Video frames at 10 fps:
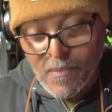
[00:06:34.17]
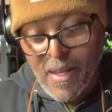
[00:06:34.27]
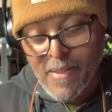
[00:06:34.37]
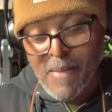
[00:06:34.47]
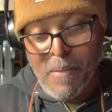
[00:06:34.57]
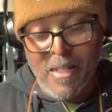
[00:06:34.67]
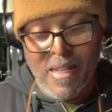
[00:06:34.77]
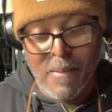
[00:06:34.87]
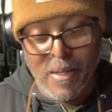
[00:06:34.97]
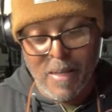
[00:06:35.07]
And then
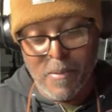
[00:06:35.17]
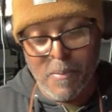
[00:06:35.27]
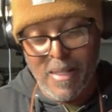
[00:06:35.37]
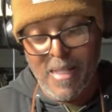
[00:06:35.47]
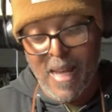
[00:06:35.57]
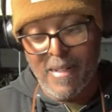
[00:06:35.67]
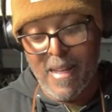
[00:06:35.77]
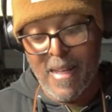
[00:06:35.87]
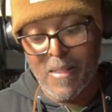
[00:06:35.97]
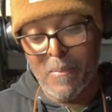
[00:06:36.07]
Monday becomes my
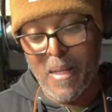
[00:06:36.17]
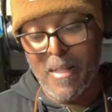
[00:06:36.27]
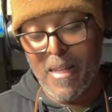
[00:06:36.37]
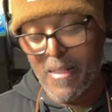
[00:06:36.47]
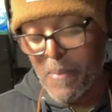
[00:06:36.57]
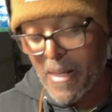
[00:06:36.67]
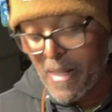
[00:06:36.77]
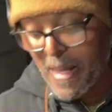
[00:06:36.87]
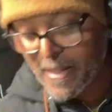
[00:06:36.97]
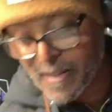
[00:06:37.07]
Saturday. So Monday is my
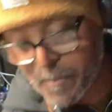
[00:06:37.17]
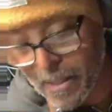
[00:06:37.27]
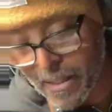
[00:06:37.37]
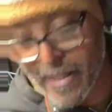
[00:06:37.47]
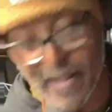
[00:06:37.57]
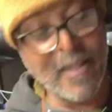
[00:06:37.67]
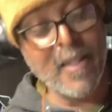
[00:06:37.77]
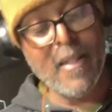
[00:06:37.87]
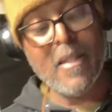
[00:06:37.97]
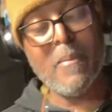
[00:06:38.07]
day that's probably
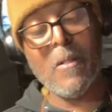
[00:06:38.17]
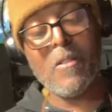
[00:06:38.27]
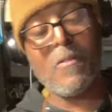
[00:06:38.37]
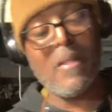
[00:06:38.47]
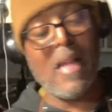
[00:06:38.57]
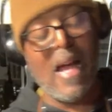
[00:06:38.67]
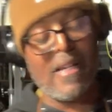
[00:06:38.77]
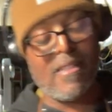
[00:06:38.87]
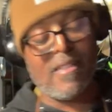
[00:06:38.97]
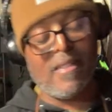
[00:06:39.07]
the most
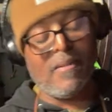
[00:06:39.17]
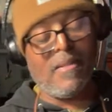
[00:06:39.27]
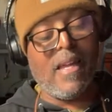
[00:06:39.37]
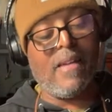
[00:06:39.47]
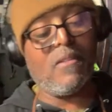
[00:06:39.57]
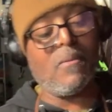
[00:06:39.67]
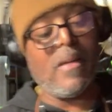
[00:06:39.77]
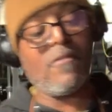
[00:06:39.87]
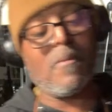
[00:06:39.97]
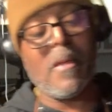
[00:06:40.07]
relaxed day of the
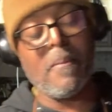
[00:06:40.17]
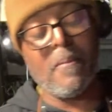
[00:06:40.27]
week for me.